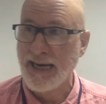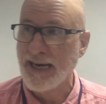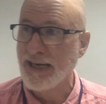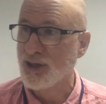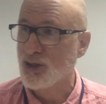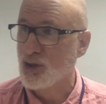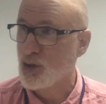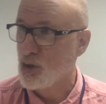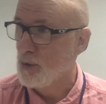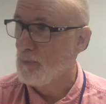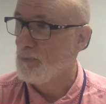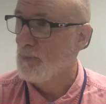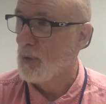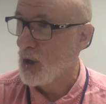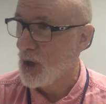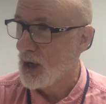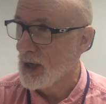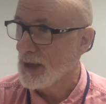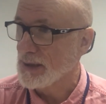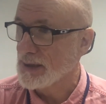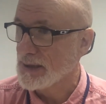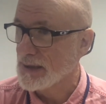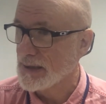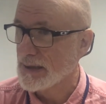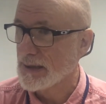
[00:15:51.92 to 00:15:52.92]
it has two
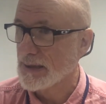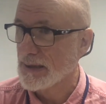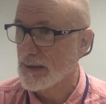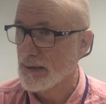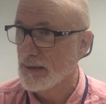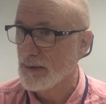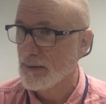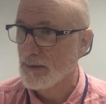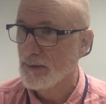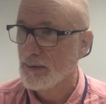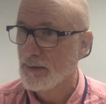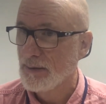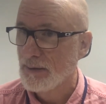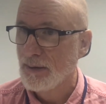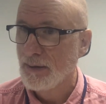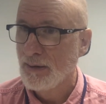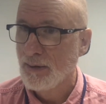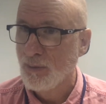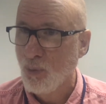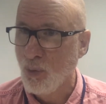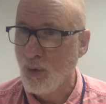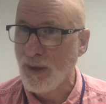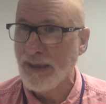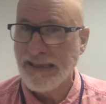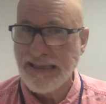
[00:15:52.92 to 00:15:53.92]
parts.
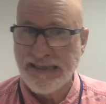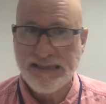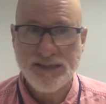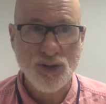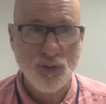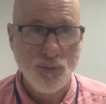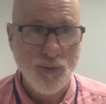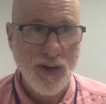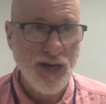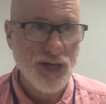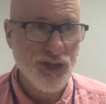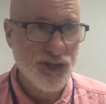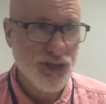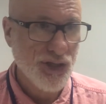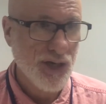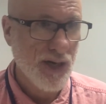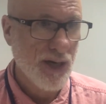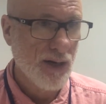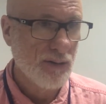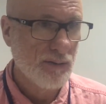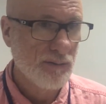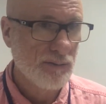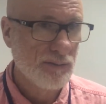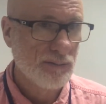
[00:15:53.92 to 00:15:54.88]
What is a ratio?